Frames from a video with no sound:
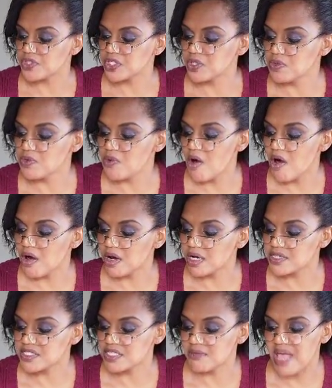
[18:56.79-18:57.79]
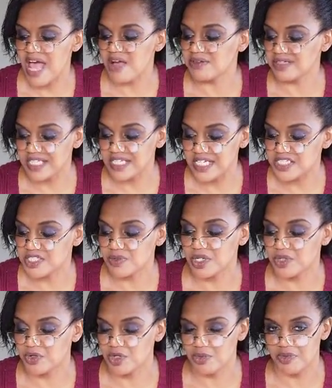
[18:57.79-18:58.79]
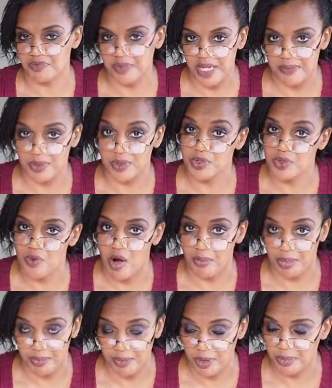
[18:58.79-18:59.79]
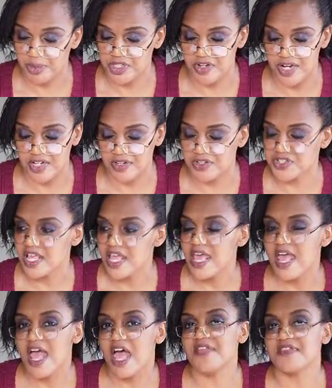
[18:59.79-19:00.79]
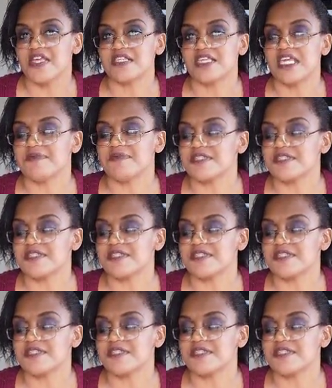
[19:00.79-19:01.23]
you are somehow linked to a group of people who are perpetrators, and they keep